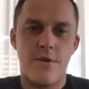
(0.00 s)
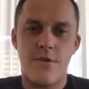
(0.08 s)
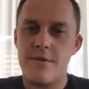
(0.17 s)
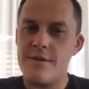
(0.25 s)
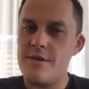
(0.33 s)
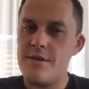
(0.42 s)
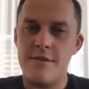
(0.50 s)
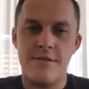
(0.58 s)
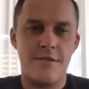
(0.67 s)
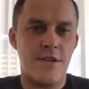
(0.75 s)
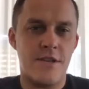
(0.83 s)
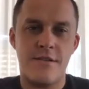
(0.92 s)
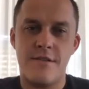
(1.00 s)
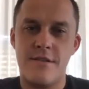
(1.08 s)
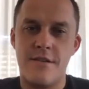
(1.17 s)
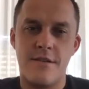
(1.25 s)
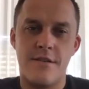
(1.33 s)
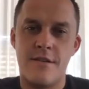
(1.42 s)
or is
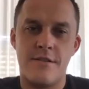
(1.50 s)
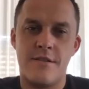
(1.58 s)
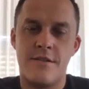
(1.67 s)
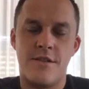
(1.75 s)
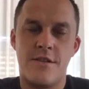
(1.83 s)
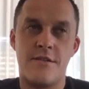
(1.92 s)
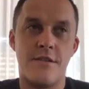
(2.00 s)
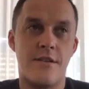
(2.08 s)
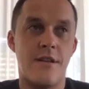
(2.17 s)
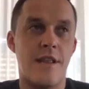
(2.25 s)
it just a